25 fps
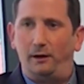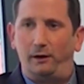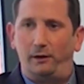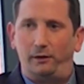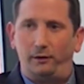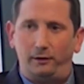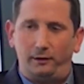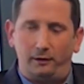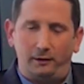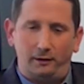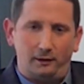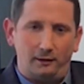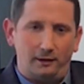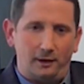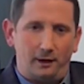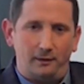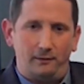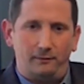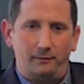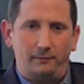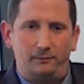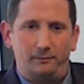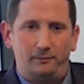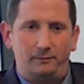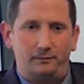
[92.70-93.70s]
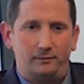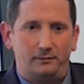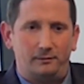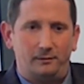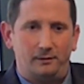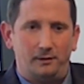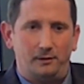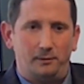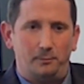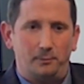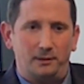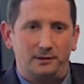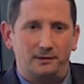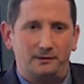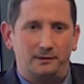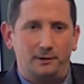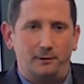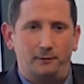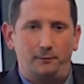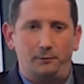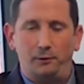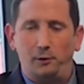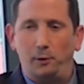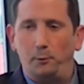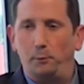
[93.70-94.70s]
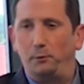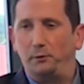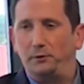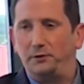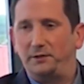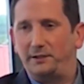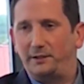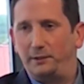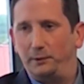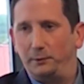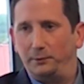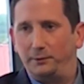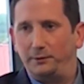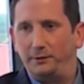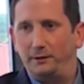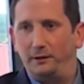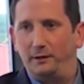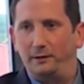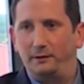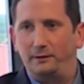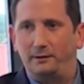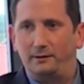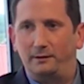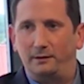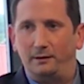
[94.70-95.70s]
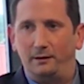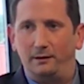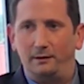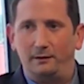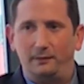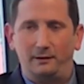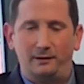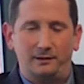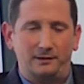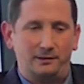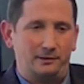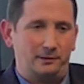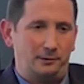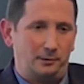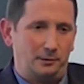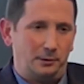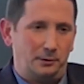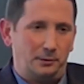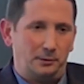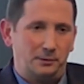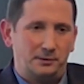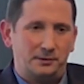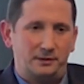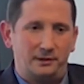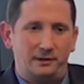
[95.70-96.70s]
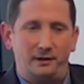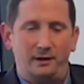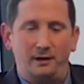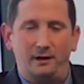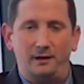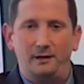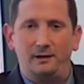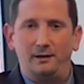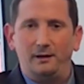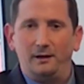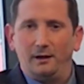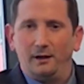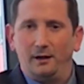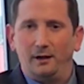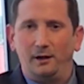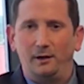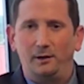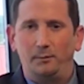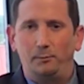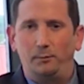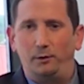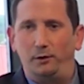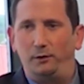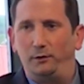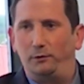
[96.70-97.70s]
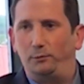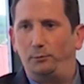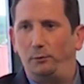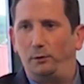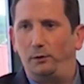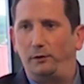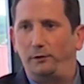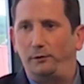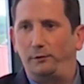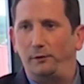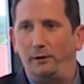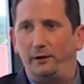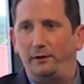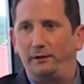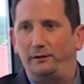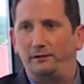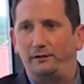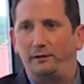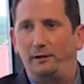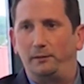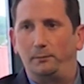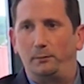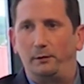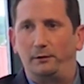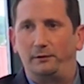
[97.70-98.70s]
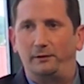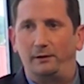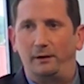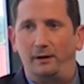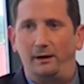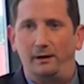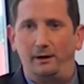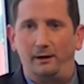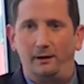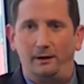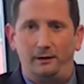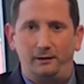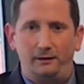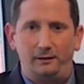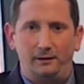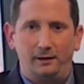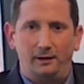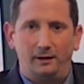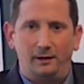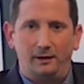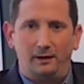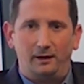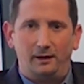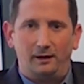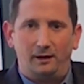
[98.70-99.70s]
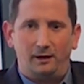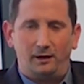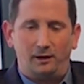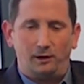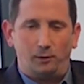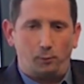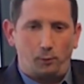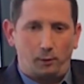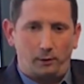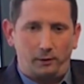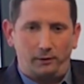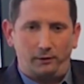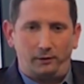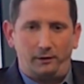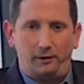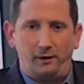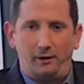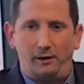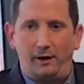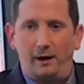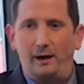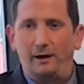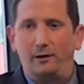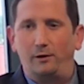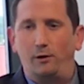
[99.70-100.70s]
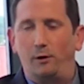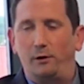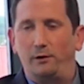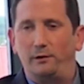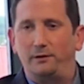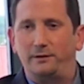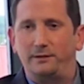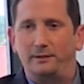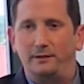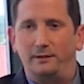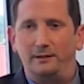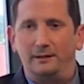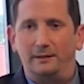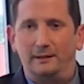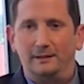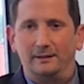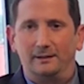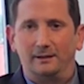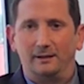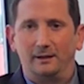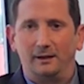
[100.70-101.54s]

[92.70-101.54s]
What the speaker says: And I think it gave myself a number of skill sets that I still use today, but it was one of the greatest 10 months I had working there at Garden City.